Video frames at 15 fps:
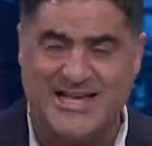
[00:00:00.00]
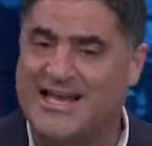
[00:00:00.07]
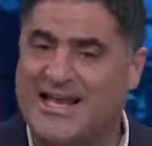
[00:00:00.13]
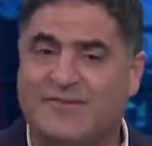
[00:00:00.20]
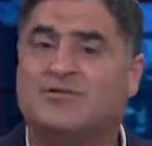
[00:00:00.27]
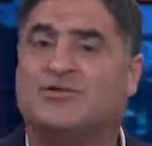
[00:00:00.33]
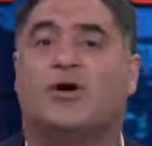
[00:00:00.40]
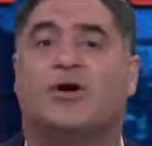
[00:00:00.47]

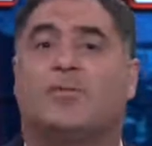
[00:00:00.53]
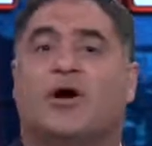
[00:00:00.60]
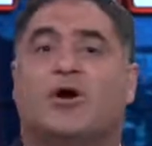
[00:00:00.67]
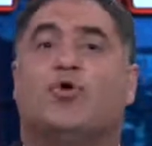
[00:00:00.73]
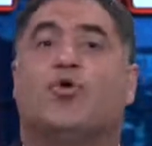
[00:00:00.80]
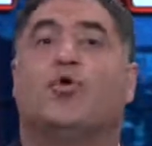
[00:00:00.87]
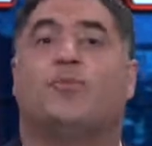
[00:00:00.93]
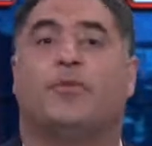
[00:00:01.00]
They never talk
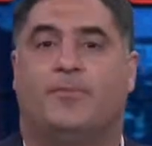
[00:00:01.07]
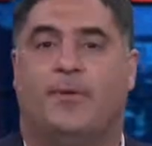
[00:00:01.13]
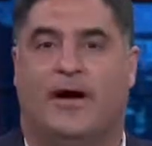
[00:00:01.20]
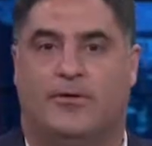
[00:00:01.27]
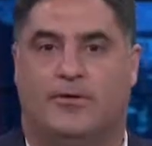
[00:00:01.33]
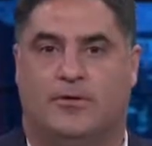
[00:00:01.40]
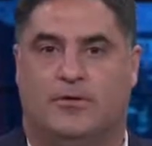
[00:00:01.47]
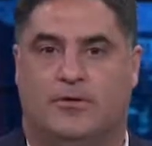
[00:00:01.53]
about
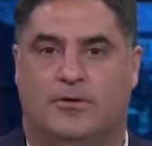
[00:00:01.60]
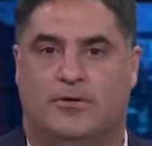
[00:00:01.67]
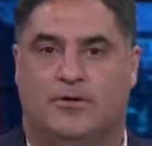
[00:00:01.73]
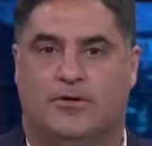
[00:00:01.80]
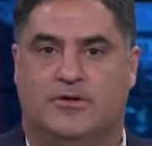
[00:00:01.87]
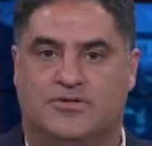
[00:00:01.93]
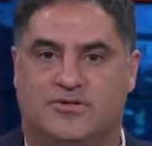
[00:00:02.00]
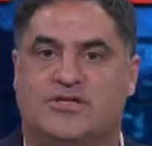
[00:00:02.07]
corporate power.
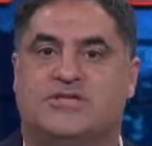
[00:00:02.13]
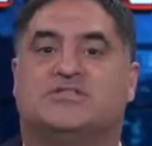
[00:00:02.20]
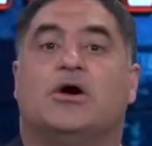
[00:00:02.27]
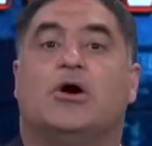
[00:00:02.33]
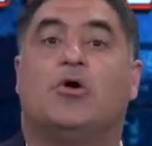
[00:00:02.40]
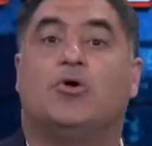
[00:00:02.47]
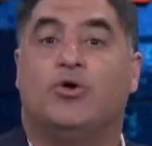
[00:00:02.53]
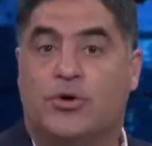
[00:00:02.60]
So
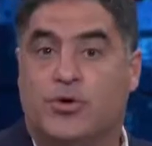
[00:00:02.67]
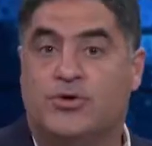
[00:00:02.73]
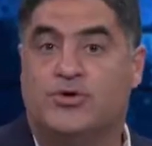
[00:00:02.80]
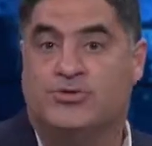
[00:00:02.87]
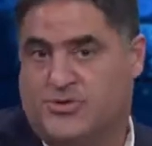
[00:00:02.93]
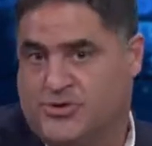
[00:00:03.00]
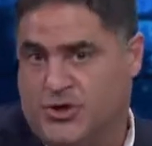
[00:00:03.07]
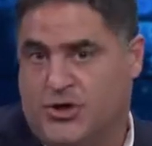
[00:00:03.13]
they say, oh,
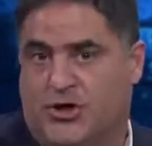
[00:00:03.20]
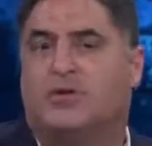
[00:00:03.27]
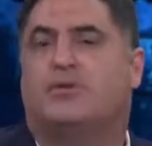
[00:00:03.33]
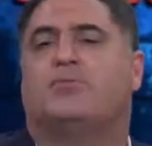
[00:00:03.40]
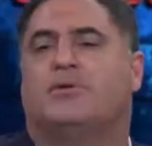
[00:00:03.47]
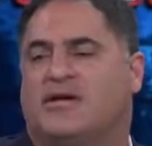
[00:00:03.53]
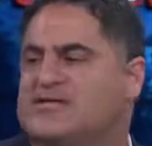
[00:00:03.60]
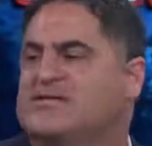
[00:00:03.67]
unions, good,